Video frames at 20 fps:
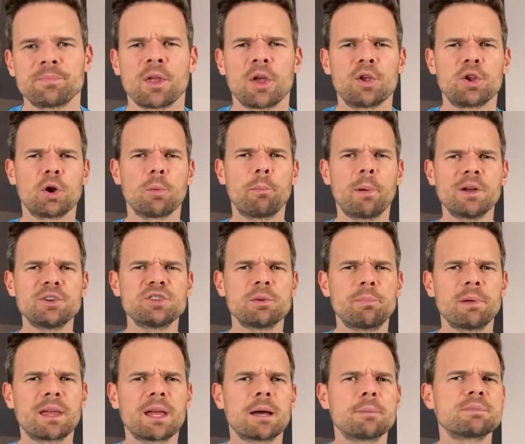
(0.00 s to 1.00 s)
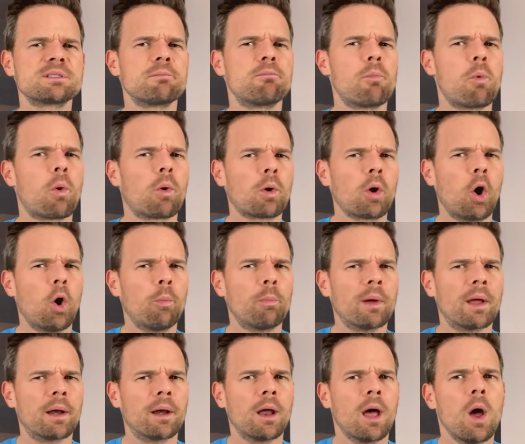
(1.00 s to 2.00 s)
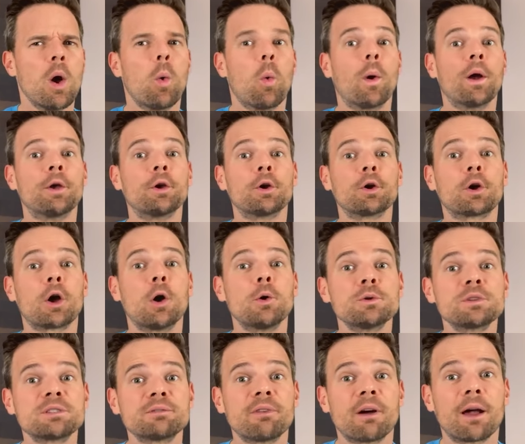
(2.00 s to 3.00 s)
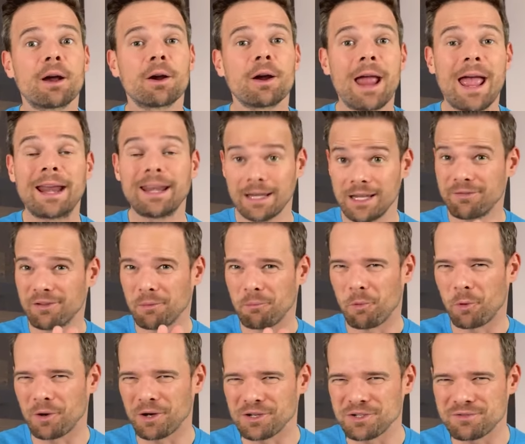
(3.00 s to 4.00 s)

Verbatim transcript: Your budget becomes more open when you're Coast Fire and even mortgage